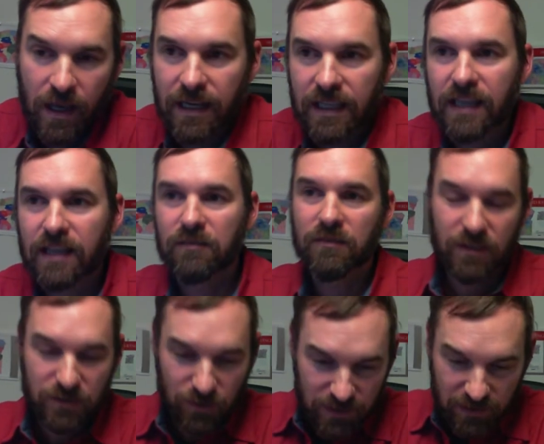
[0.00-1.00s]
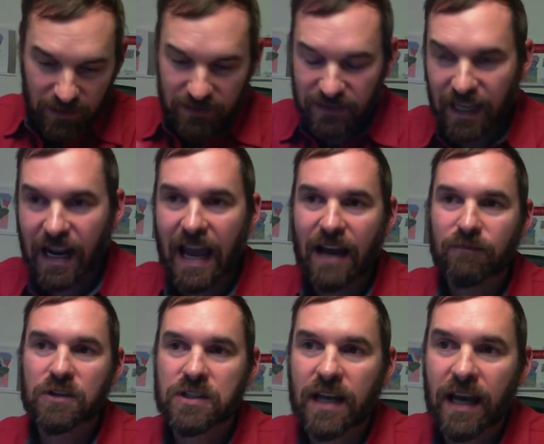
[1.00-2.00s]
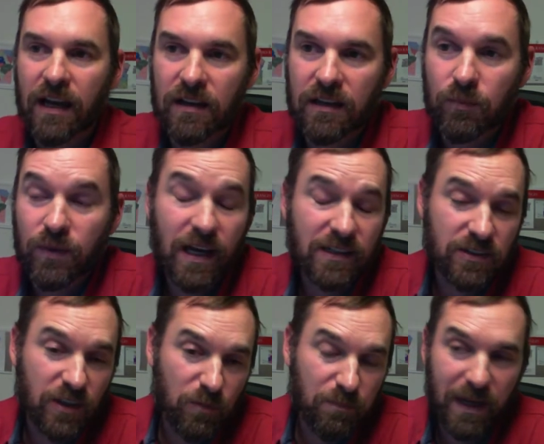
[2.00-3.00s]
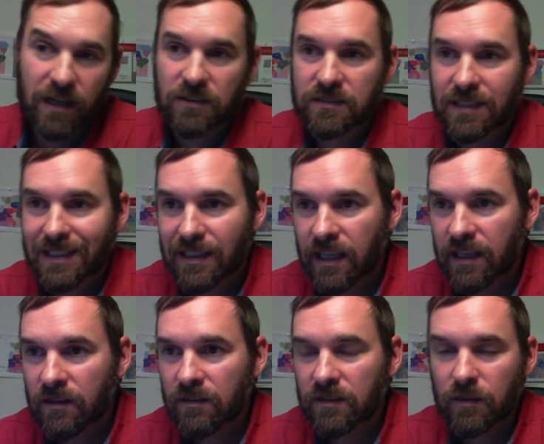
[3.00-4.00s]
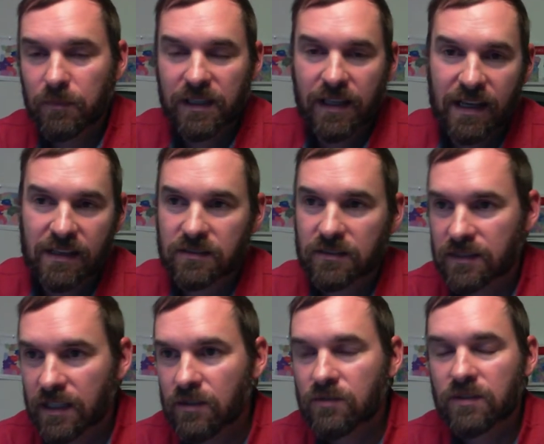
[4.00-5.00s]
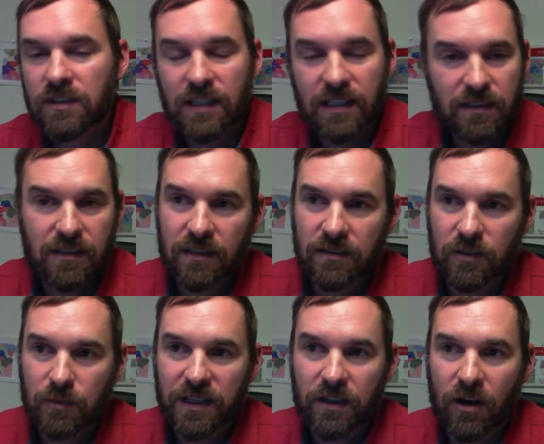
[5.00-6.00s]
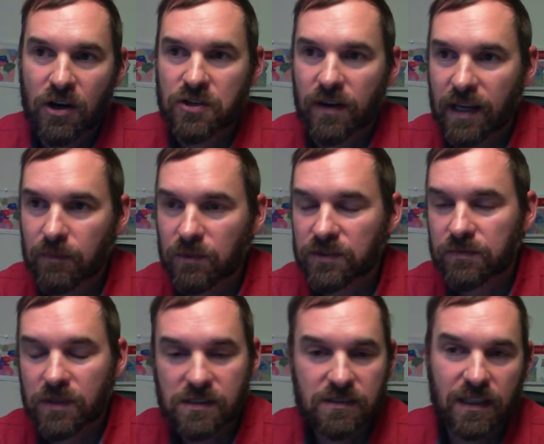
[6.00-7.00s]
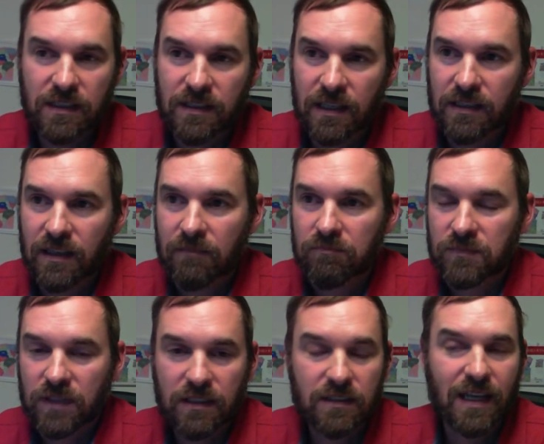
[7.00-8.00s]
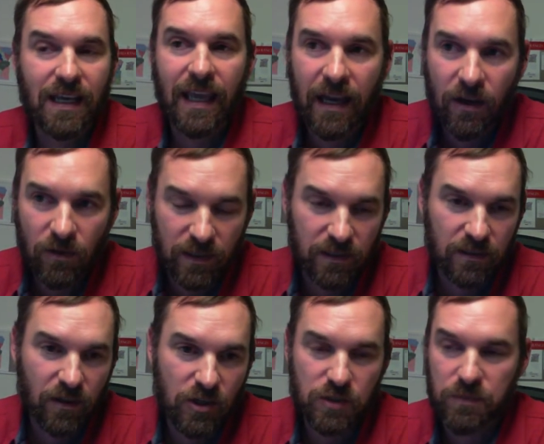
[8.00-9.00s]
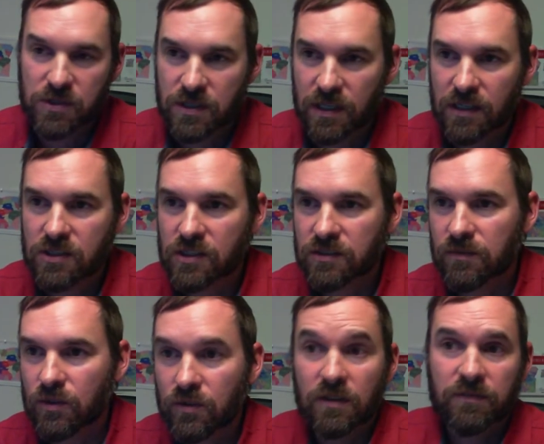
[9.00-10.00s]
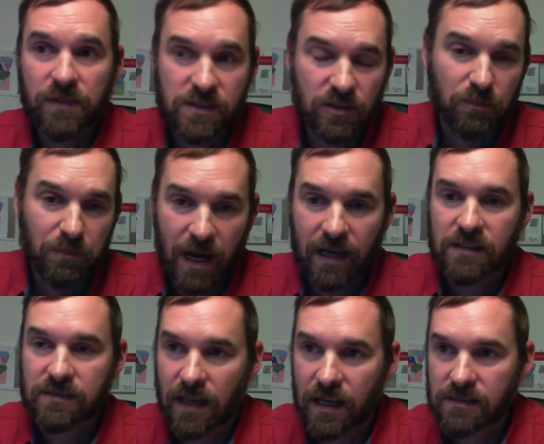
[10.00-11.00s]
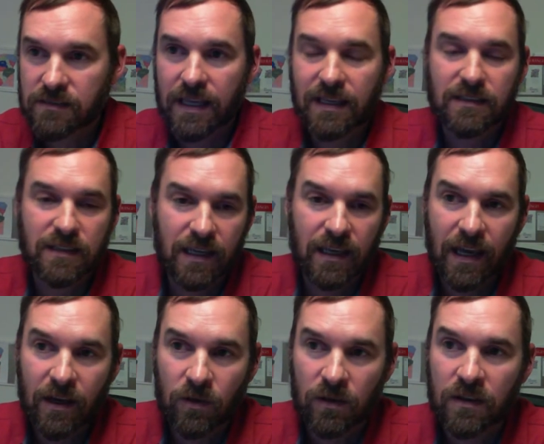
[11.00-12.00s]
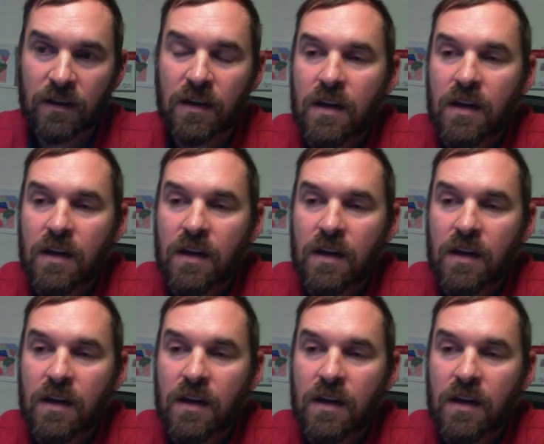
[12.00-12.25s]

And again, so it's it's kind of averaged out, and we actually know males tend to kill a little bit less because they usually tend to take a little bit larger animals. For instance, they tend to tend to take elk in a larger percentage just due to their physical body size. They can take elk